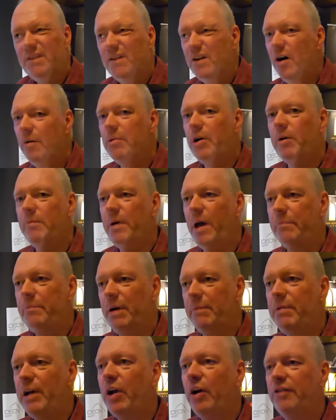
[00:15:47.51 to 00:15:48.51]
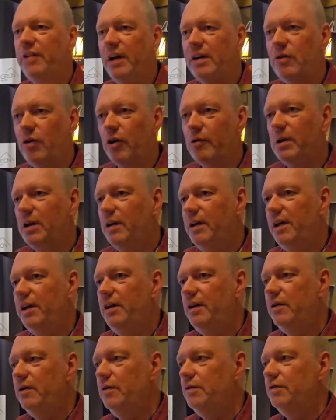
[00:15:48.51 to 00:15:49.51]
No, yes, I have. Because I normally
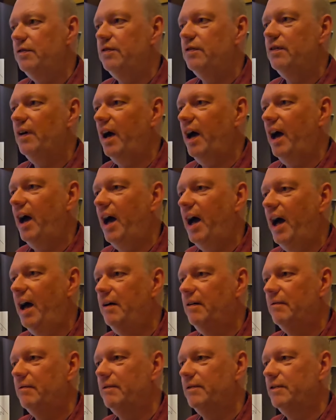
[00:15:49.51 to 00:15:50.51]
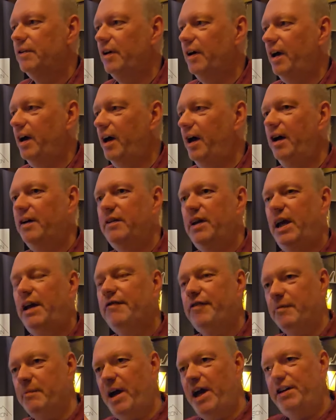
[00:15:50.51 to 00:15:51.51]
use. He has, he has uh, talked about
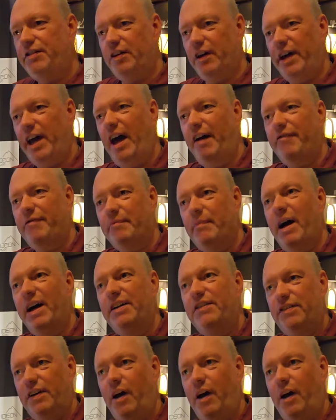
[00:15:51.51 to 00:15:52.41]
that before, and we've, okay.